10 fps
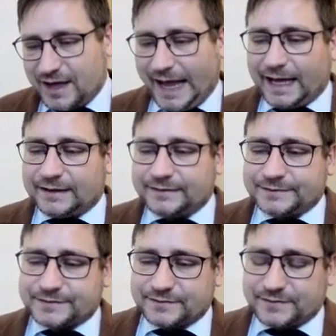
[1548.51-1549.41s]
and
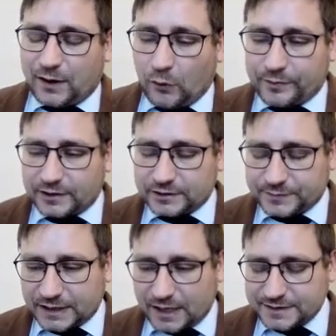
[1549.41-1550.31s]
the
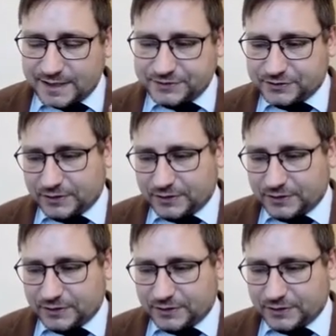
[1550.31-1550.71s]
compartmentalization